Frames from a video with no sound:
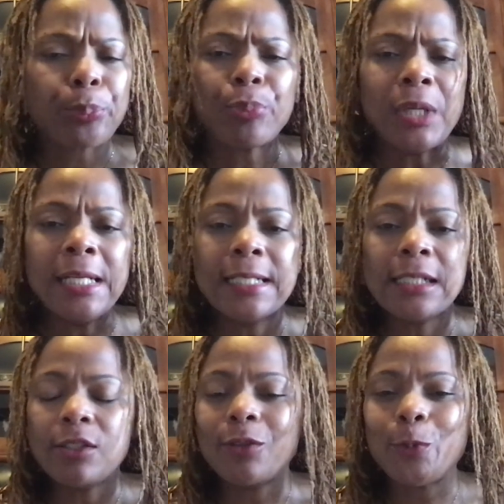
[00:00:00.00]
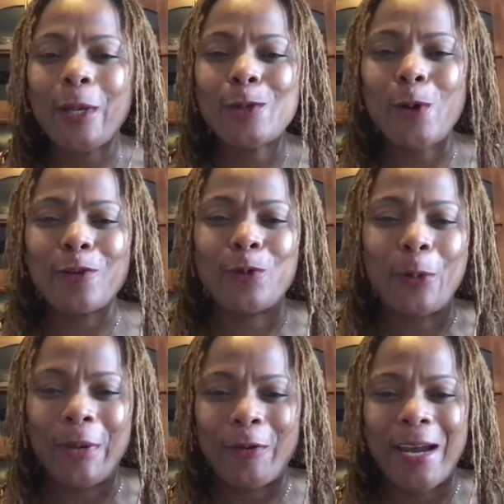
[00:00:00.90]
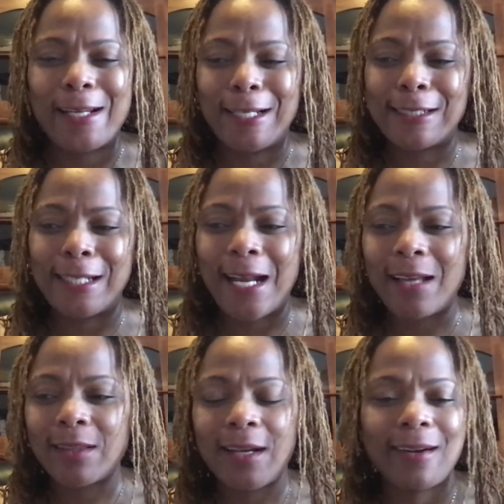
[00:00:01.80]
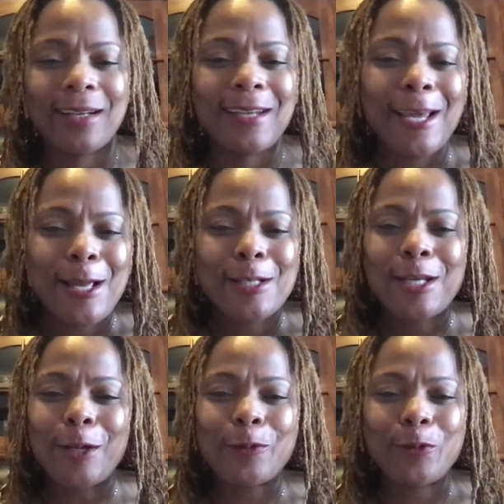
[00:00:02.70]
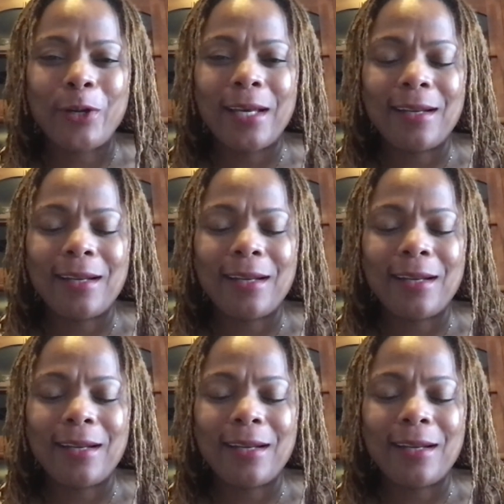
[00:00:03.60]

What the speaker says: In addition, spread the word for me, right? Let's get out there and tell a friend,